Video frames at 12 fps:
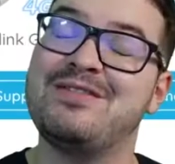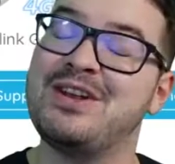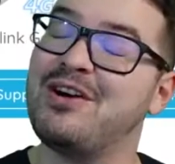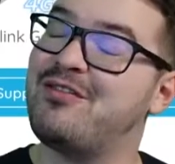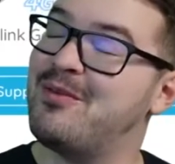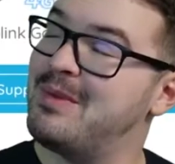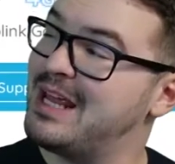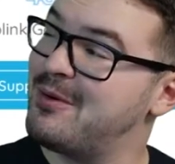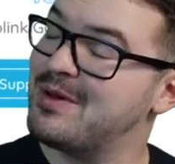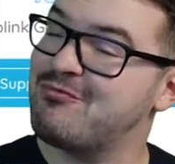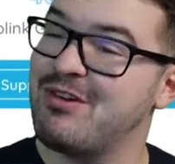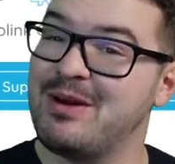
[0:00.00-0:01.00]
you're not familiar
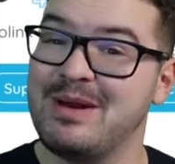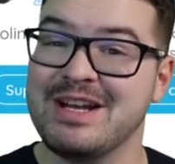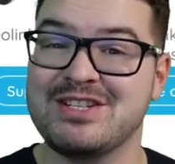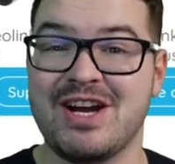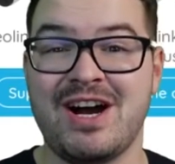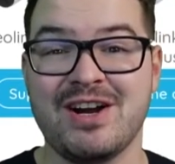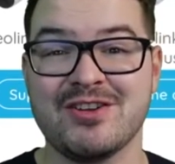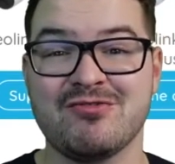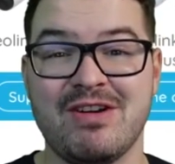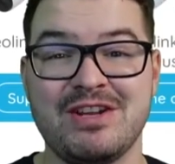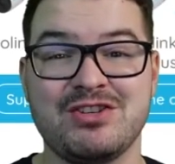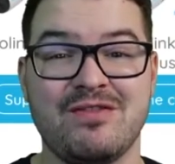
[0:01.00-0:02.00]
with Reolink's Argus
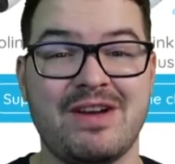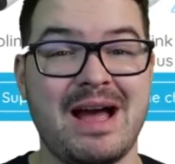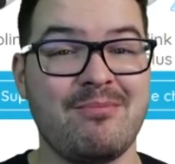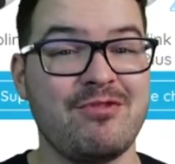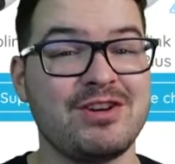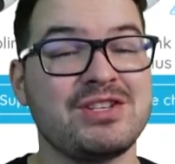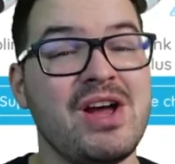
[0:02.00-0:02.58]
range of cameras,